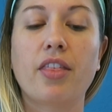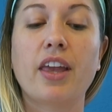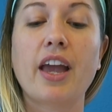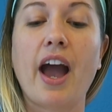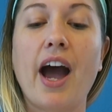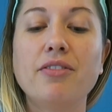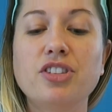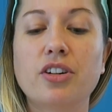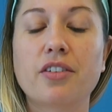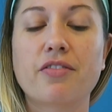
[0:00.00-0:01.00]
the
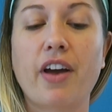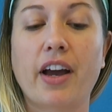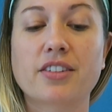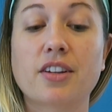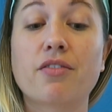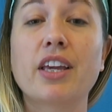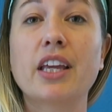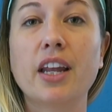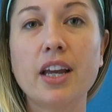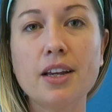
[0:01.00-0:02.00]
after effects of
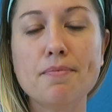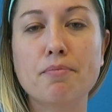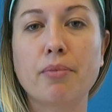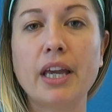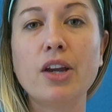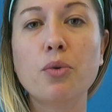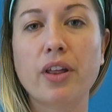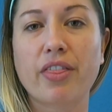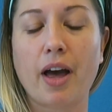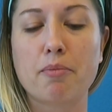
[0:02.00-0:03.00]
eating, being
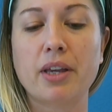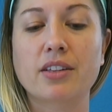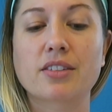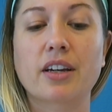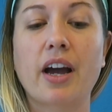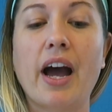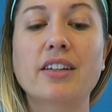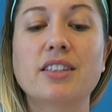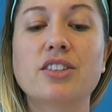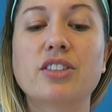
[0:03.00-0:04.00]
with that pizza
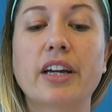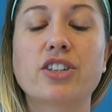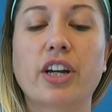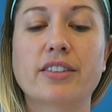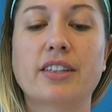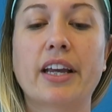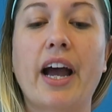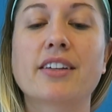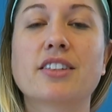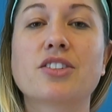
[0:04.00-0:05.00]
as it's
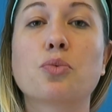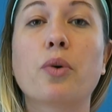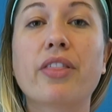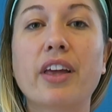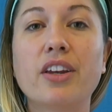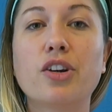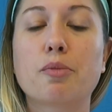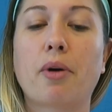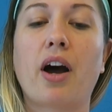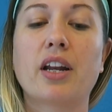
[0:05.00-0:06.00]
digesting, as it's within
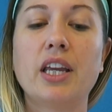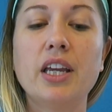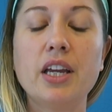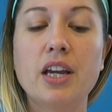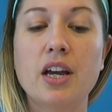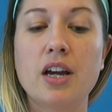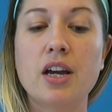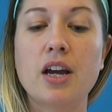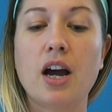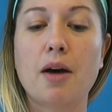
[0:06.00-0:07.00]
your body,
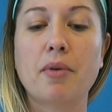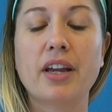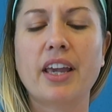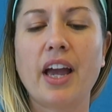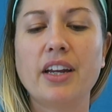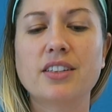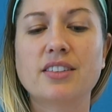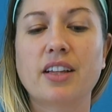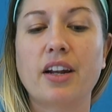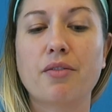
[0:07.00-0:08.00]
again,
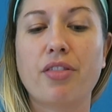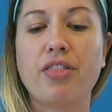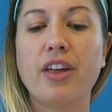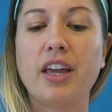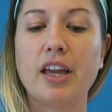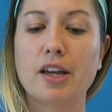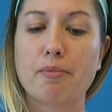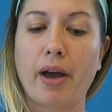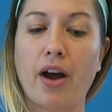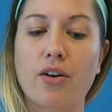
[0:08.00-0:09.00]
instead of thinking
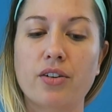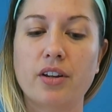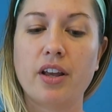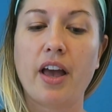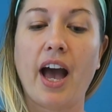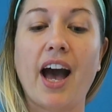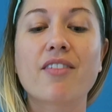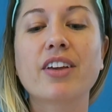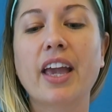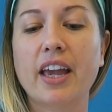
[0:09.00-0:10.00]
about
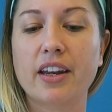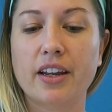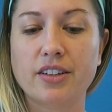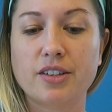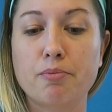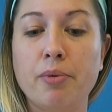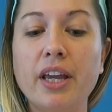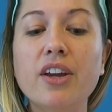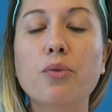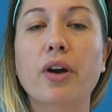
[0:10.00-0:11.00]
having ate it,
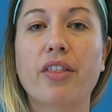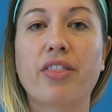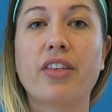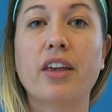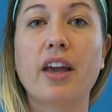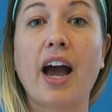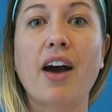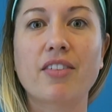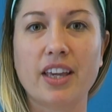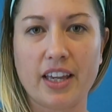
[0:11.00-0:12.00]
being with
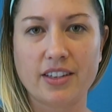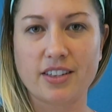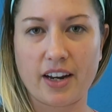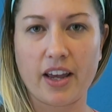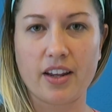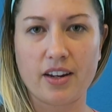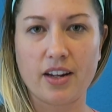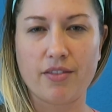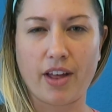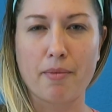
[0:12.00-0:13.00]
having eaten it,
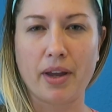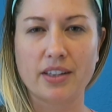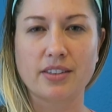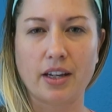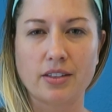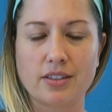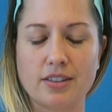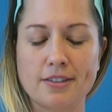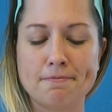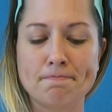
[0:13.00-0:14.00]
if that makes
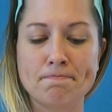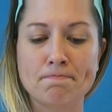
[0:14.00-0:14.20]
sense.